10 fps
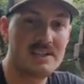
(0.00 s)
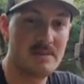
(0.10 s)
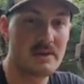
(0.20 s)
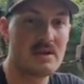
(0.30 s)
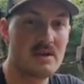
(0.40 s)

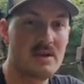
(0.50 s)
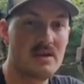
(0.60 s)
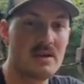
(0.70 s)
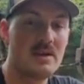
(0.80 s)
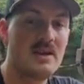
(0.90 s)

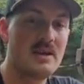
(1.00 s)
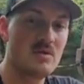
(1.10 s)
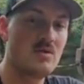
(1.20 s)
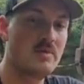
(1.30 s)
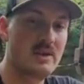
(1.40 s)
typically
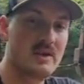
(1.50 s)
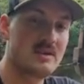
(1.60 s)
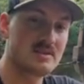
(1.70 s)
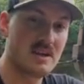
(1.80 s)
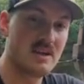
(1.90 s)
it will
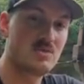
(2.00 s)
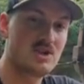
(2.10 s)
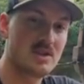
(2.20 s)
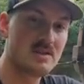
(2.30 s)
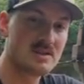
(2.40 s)
be
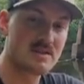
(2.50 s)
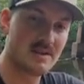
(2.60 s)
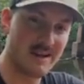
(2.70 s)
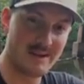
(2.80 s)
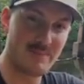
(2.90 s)
sandwiches
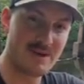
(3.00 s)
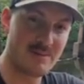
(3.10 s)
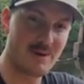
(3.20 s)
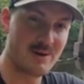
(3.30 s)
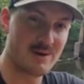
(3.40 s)
like
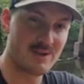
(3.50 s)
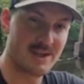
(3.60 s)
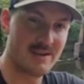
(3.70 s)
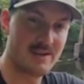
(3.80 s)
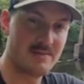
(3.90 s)
peanut butter and
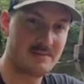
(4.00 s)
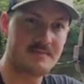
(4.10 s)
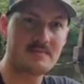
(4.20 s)
jelly,